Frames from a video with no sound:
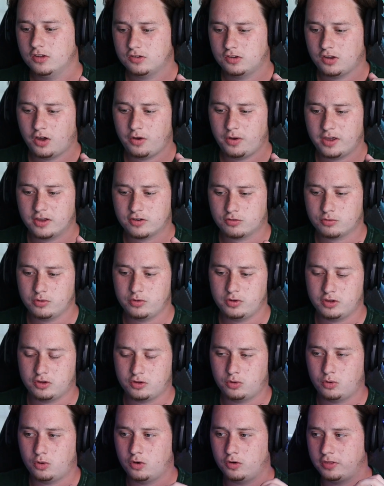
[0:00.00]
So it's really
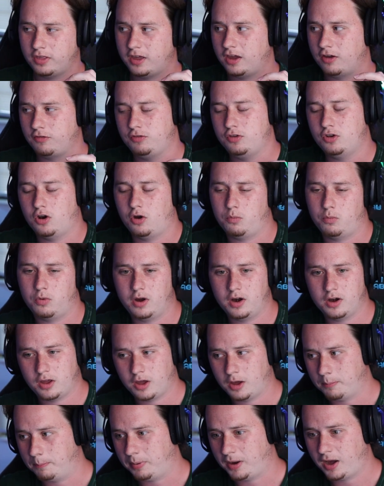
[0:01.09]
cool that if you don't want
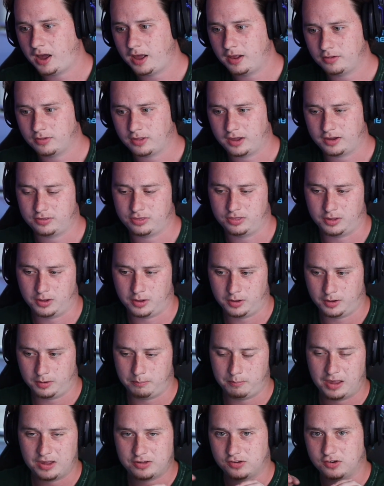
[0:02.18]
a bot, like
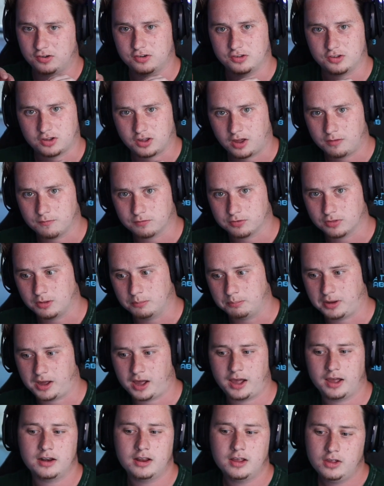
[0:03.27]
the message to come from the
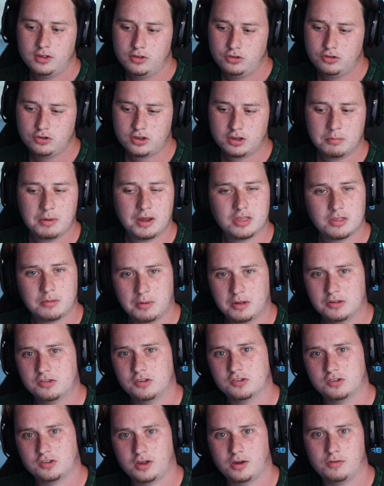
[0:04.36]
bot, you can make the
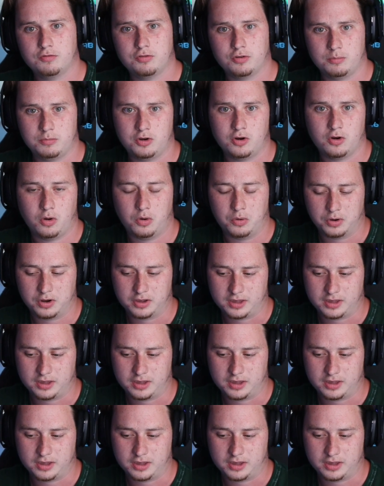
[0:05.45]
message come from your own